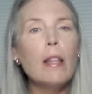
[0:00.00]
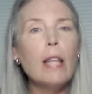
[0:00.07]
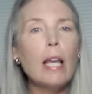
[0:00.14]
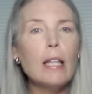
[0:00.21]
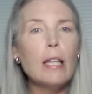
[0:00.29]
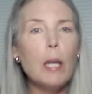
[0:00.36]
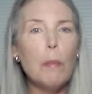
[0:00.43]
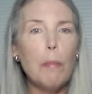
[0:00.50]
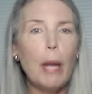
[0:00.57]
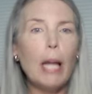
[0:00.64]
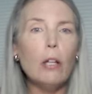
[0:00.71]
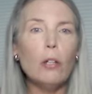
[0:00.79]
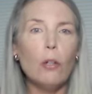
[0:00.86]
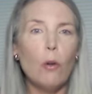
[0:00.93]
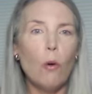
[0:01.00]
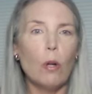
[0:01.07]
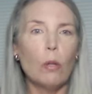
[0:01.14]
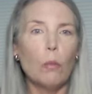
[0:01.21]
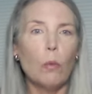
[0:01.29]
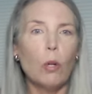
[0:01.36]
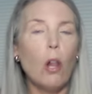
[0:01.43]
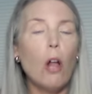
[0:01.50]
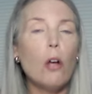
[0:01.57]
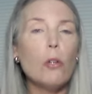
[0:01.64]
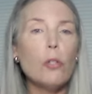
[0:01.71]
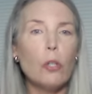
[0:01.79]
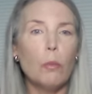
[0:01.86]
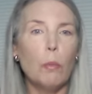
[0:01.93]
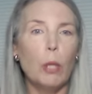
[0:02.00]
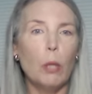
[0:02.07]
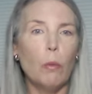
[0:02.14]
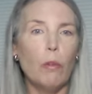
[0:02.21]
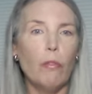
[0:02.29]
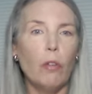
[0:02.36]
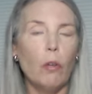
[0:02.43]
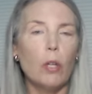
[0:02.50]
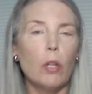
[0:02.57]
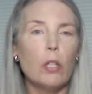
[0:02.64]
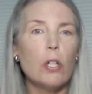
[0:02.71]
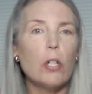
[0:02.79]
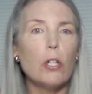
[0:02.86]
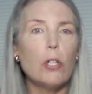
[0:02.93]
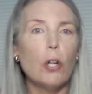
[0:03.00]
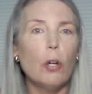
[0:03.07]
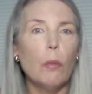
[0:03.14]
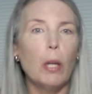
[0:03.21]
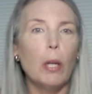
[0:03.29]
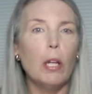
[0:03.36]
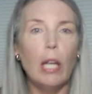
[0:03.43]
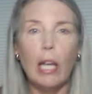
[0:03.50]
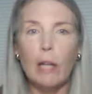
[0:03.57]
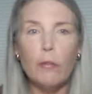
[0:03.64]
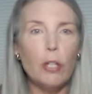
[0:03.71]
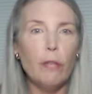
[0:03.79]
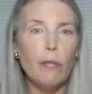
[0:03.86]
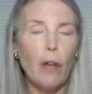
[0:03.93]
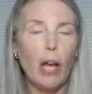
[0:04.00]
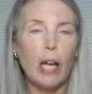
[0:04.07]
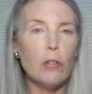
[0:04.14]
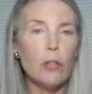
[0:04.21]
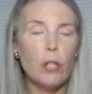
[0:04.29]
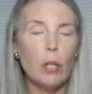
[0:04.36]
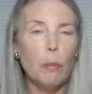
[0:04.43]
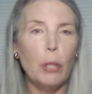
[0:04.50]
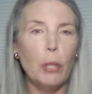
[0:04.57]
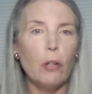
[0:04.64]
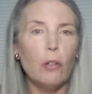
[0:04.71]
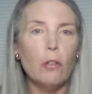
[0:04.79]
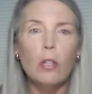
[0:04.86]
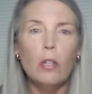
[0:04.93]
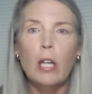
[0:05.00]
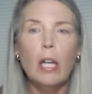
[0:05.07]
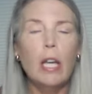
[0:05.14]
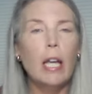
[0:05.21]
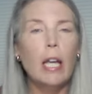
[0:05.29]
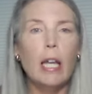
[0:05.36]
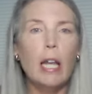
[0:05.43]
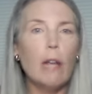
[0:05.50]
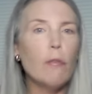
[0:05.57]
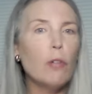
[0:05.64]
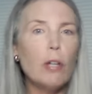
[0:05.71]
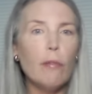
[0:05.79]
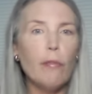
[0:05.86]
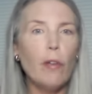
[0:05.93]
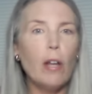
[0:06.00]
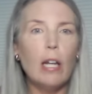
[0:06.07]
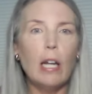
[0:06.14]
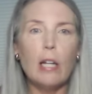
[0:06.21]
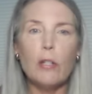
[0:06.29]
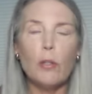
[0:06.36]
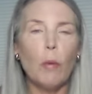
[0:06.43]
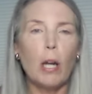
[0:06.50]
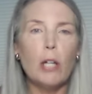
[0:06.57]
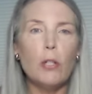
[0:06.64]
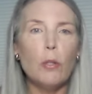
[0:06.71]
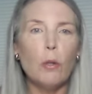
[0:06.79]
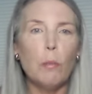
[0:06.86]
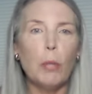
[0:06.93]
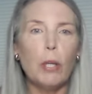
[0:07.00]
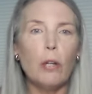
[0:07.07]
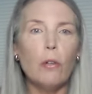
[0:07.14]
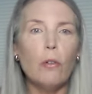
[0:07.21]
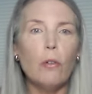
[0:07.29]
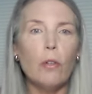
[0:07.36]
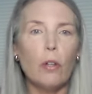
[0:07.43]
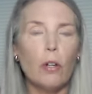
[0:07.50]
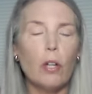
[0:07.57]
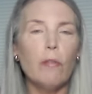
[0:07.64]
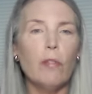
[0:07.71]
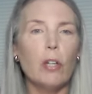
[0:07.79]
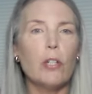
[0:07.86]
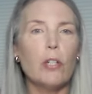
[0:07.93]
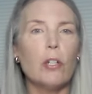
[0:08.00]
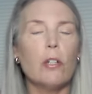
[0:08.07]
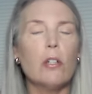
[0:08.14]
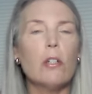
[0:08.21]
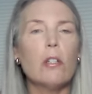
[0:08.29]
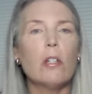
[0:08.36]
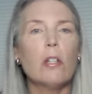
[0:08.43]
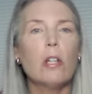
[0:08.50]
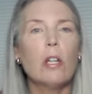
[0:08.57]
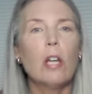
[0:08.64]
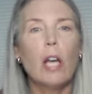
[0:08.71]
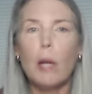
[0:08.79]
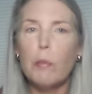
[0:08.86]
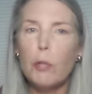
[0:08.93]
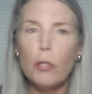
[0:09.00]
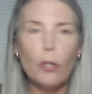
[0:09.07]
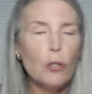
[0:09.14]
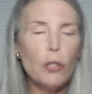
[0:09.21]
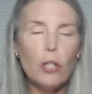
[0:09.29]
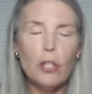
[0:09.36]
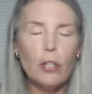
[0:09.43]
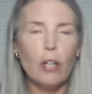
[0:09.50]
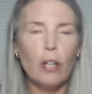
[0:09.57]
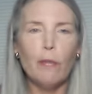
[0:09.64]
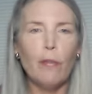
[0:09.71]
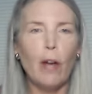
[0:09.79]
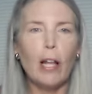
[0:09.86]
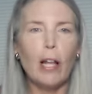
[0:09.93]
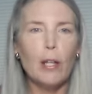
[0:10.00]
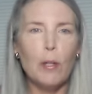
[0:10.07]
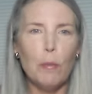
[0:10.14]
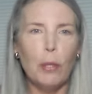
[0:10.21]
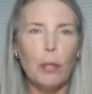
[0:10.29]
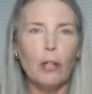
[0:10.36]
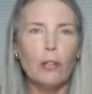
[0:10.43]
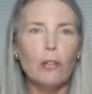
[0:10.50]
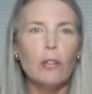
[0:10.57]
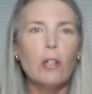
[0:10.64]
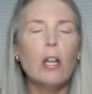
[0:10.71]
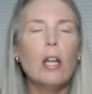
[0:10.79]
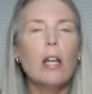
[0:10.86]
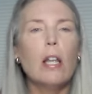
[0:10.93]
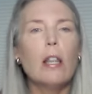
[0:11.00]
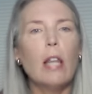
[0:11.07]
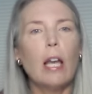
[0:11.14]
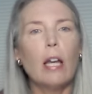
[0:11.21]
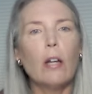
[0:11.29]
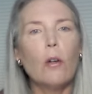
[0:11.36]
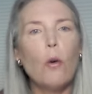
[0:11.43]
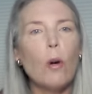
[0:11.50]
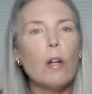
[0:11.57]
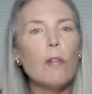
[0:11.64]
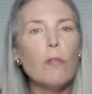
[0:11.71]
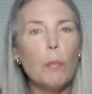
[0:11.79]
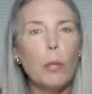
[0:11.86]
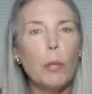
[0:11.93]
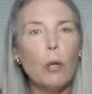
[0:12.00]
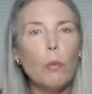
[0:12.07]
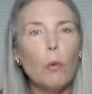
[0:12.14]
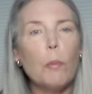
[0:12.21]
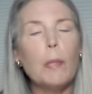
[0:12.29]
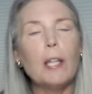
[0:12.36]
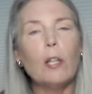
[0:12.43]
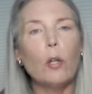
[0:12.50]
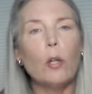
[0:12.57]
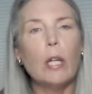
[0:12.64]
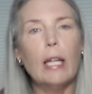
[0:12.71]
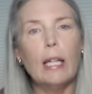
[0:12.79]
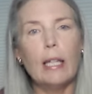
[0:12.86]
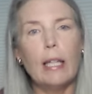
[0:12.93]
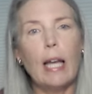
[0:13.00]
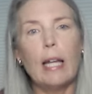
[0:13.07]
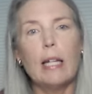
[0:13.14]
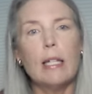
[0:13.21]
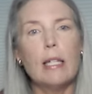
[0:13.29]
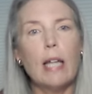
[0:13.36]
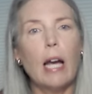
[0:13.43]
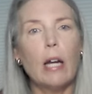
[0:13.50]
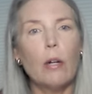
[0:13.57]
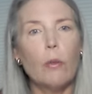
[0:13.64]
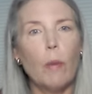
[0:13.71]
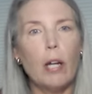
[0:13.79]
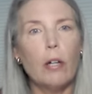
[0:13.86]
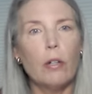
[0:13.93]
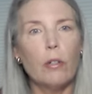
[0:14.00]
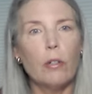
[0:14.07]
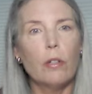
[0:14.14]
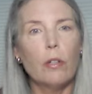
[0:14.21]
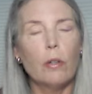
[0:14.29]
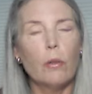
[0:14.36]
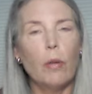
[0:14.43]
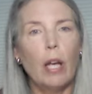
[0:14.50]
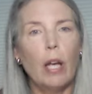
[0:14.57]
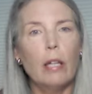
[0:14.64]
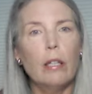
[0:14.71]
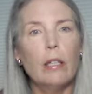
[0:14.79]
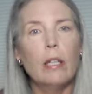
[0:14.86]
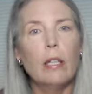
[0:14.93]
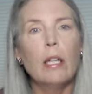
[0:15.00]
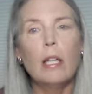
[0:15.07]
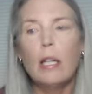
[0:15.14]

that the appellate court will also be reviewing to determine if she files an appeal, and every defendant has a right to appeal their convictions. I'm sure she's going to file an appeal. The Court of Appeal will be looking at that entire record, okay,